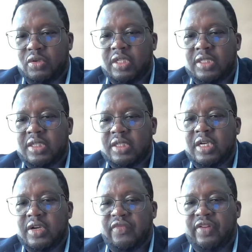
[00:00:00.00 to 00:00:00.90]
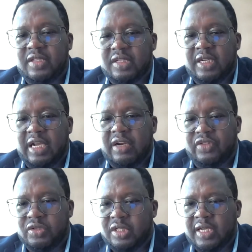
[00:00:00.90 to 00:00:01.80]
units face in line
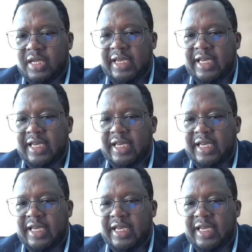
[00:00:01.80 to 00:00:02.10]
of duty?